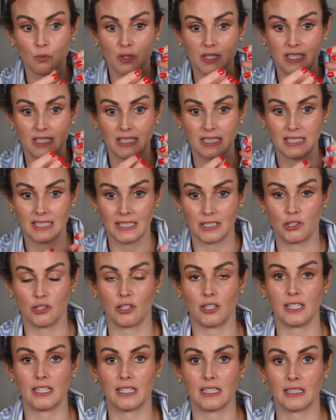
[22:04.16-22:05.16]
was
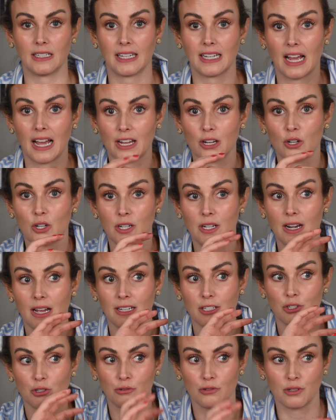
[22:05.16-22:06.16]
disintegrating. Like I could
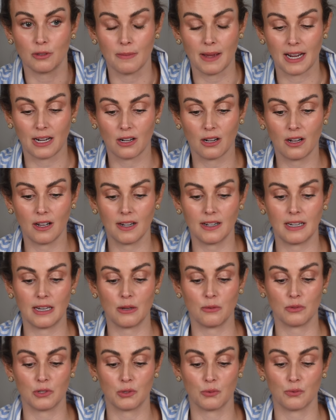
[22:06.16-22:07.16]
not screw it back on.
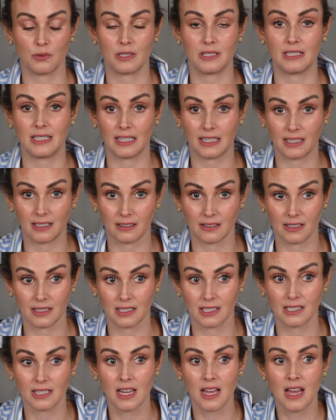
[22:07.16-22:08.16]
It was
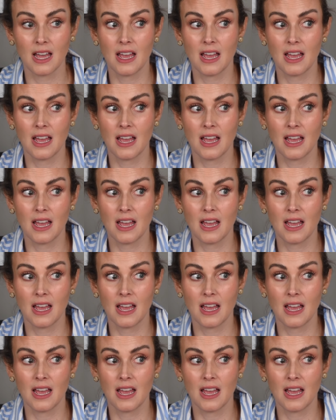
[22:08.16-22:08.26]
ridiculous.